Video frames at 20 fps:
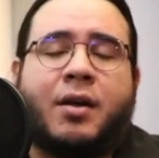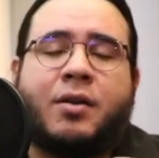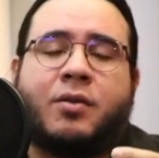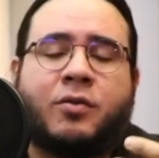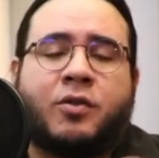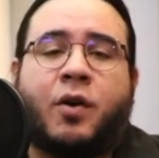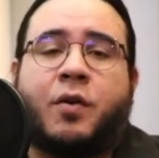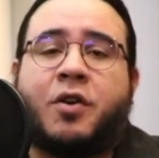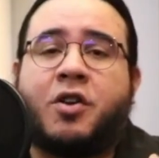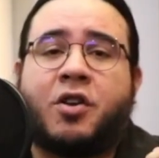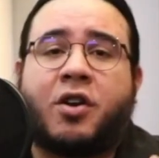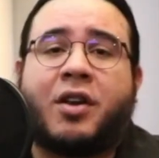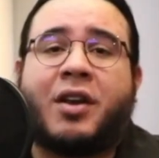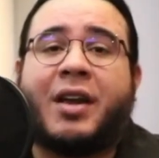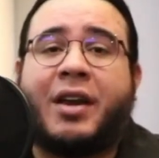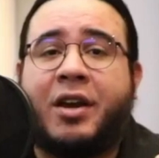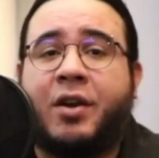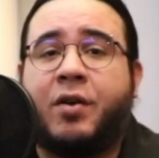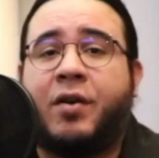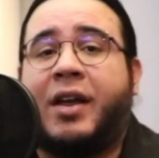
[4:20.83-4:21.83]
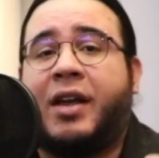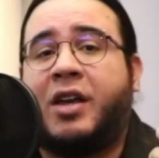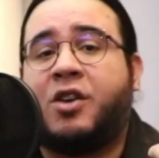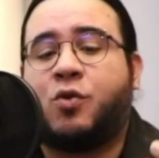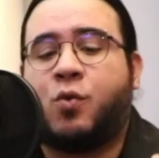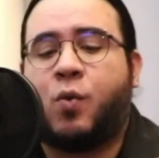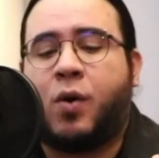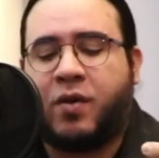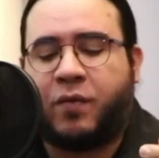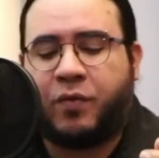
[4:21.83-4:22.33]
You can hear
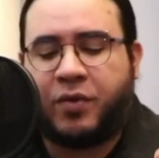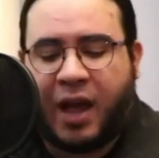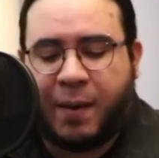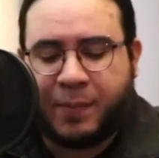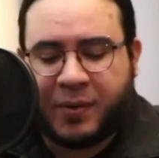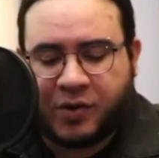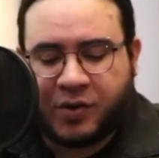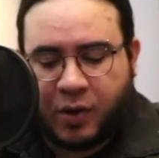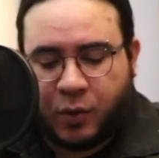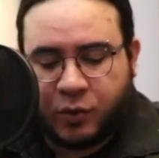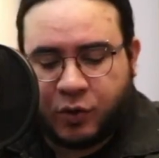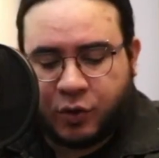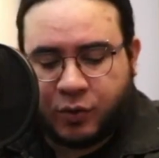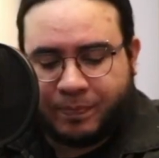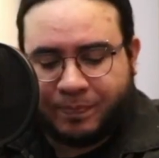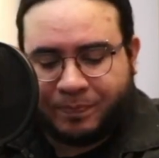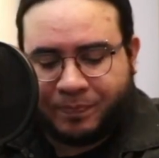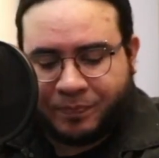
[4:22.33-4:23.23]
each one of the episodes.